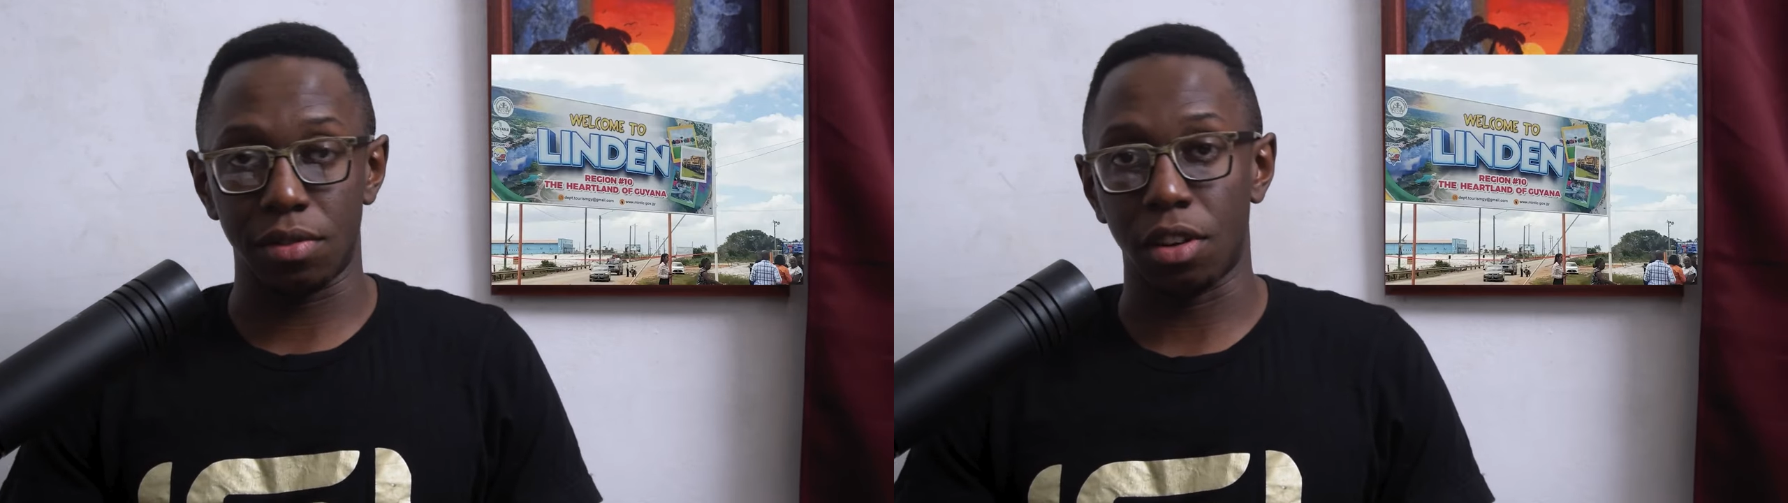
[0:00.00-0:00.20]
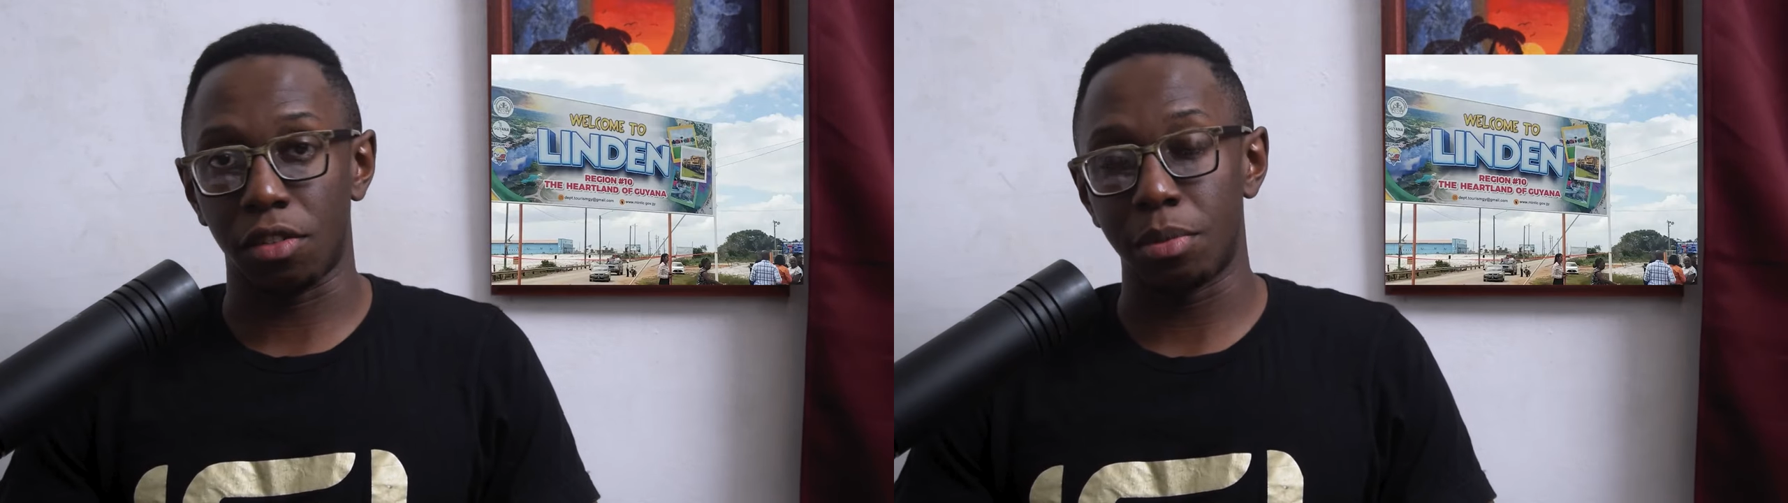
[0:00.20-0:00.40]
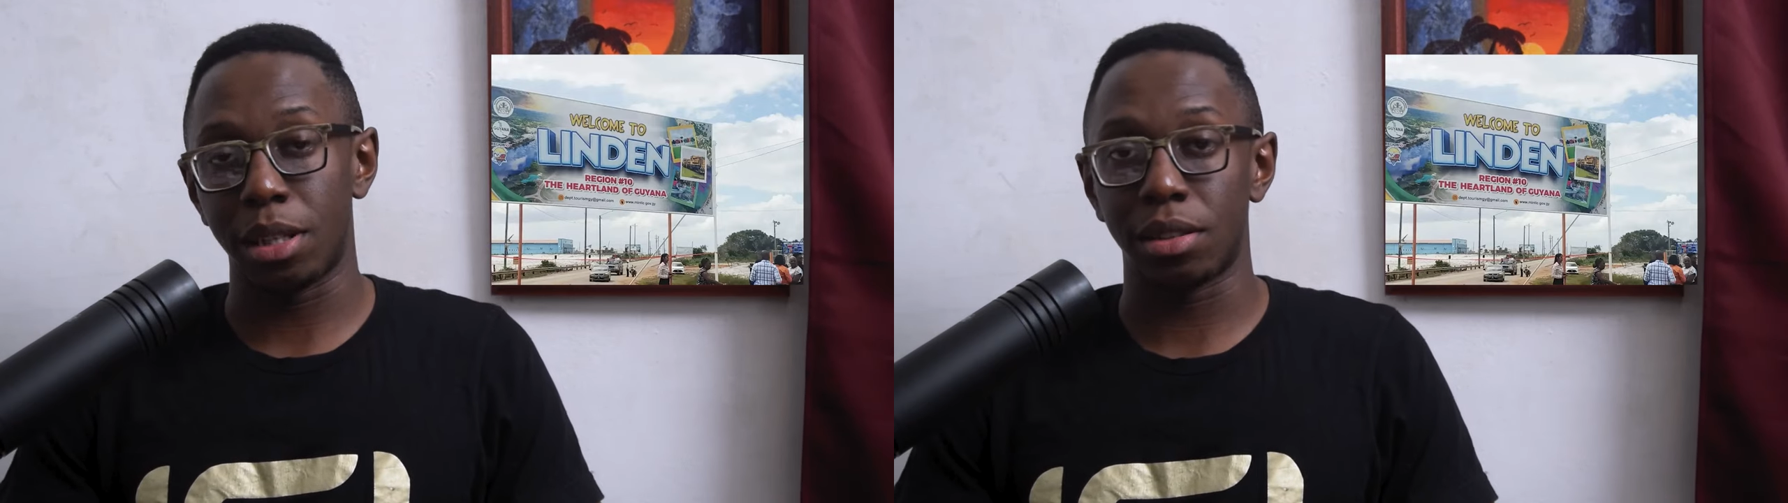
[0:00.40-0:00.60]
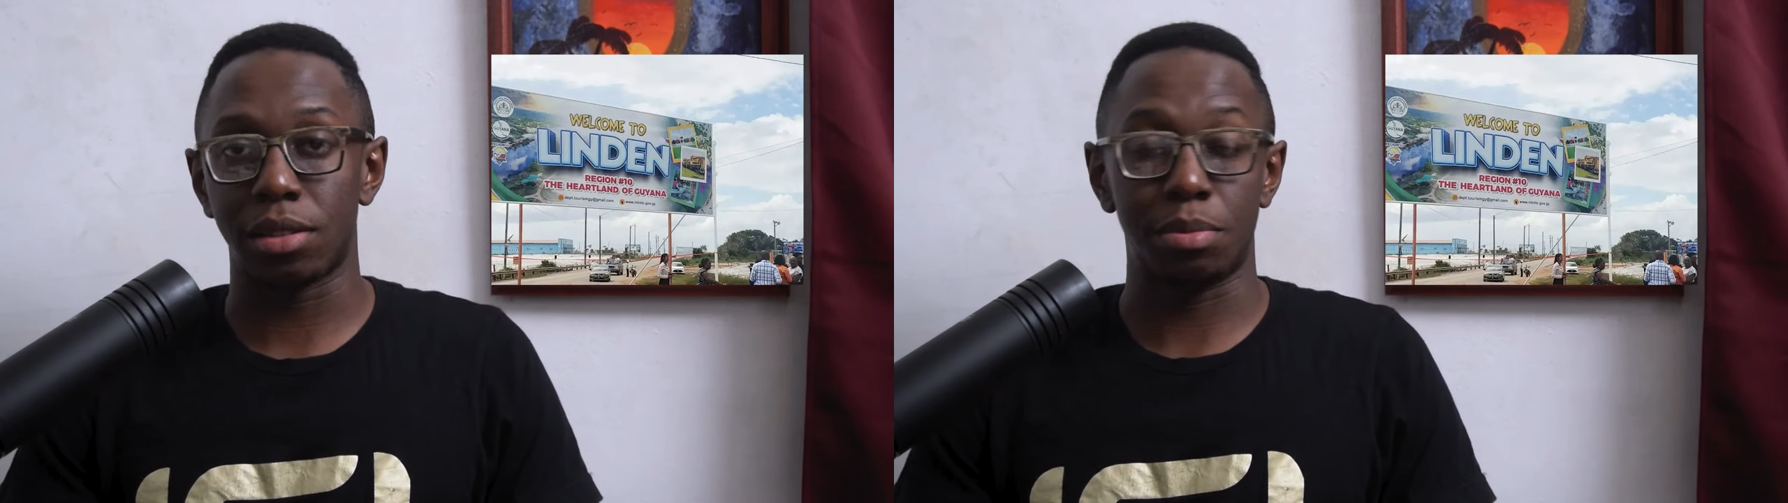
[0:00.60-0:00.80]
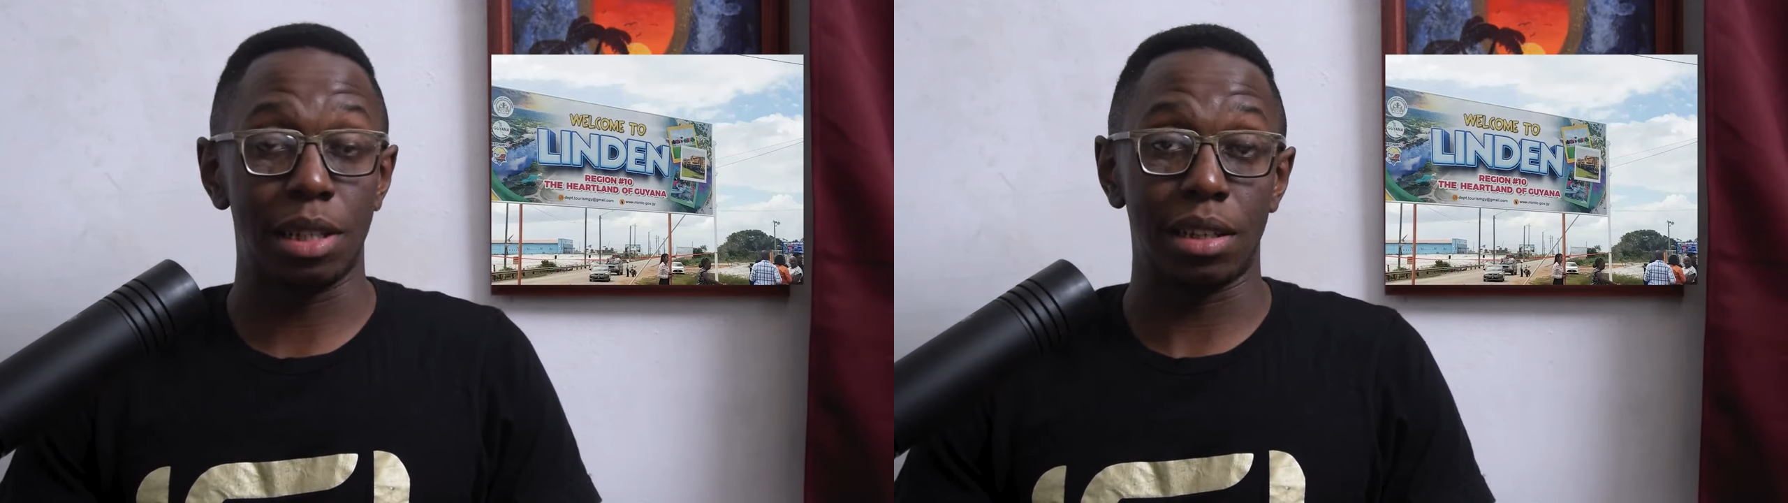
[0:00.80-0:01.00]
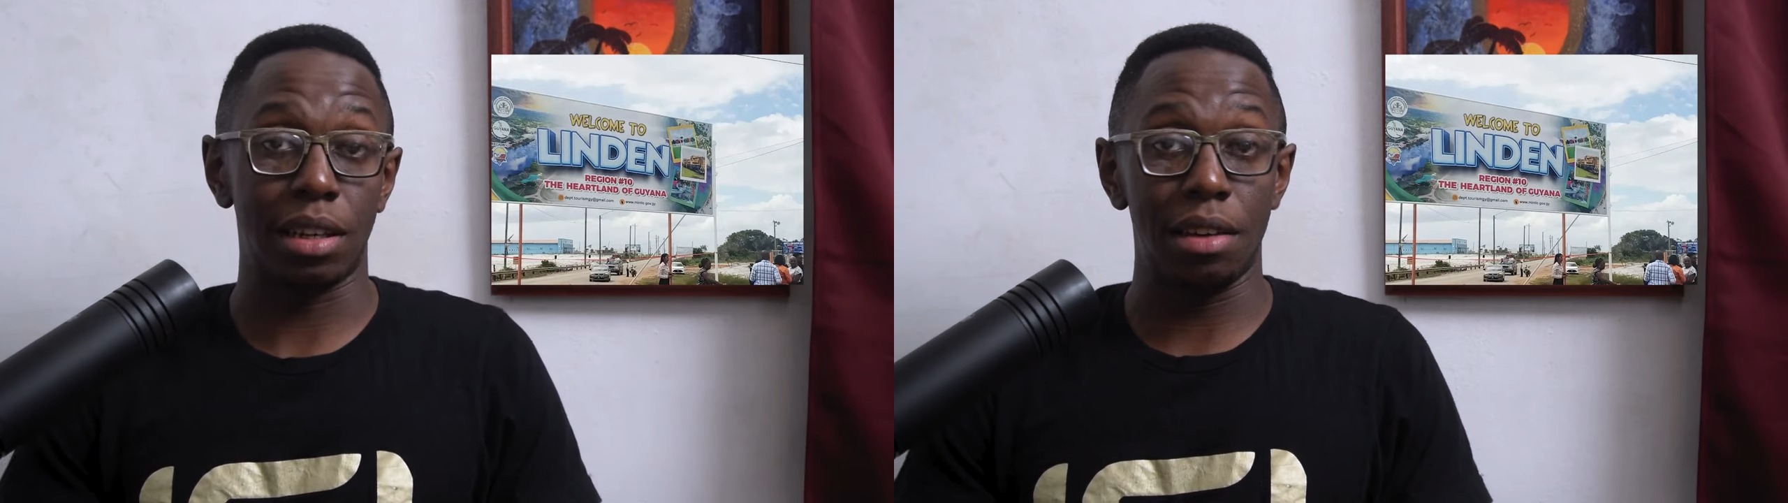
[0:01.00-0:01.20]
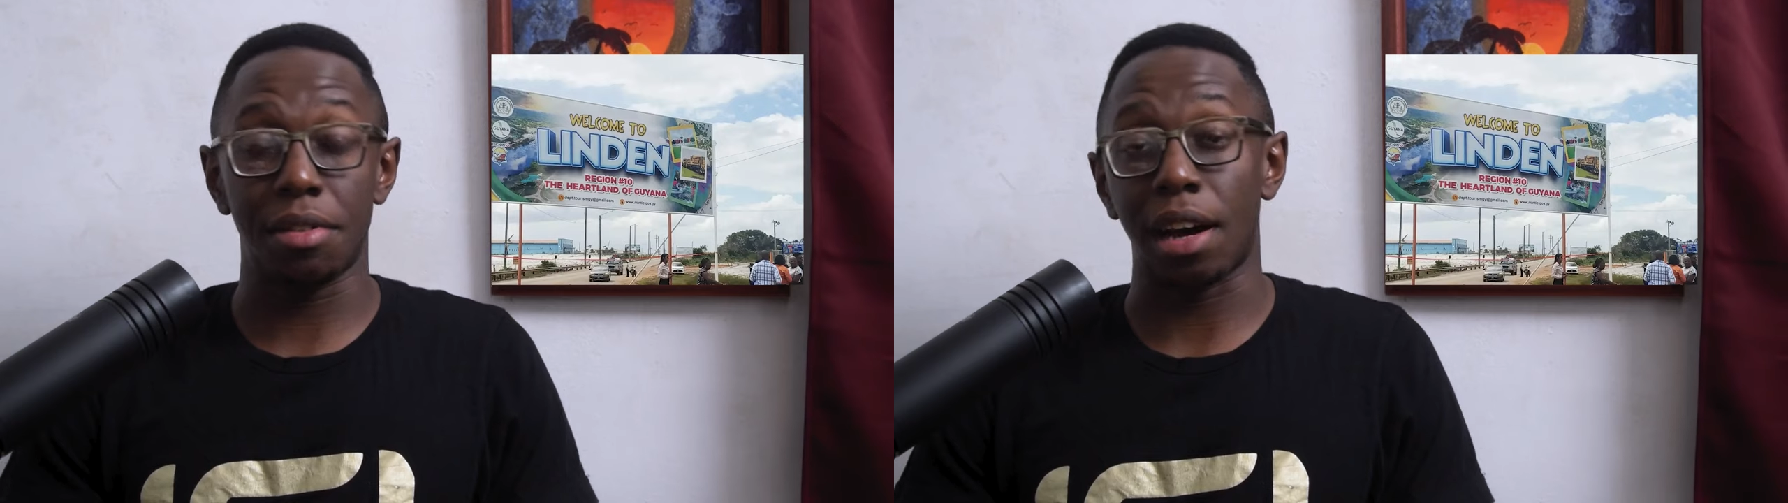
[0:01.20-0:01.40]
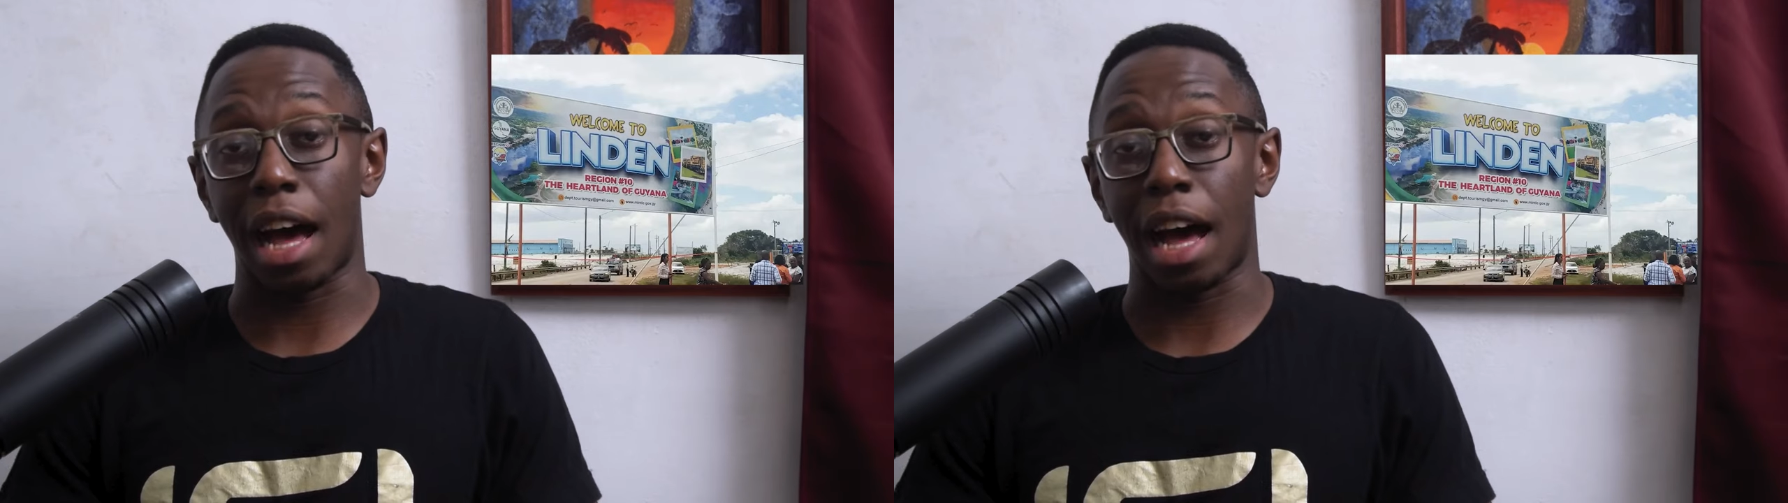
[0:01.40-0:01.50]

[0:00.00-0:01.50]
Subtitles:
governments being either